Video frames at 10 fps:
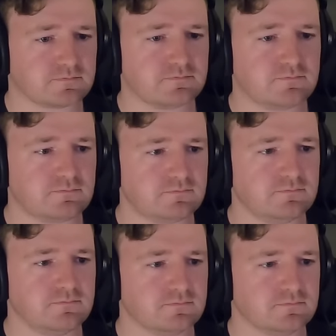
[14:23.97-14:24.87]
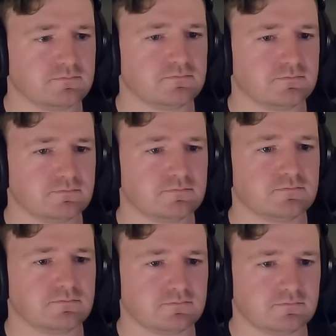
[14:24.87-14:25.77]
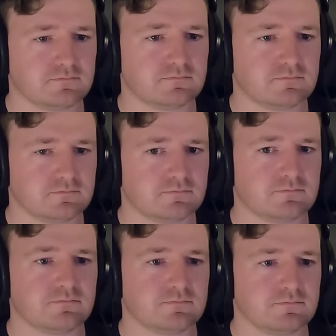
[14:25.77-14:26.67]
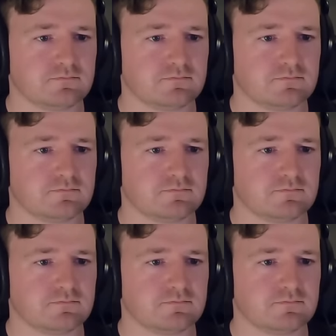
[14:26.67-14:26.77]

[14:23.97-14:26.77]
It's voted by the umpires on the ground that day.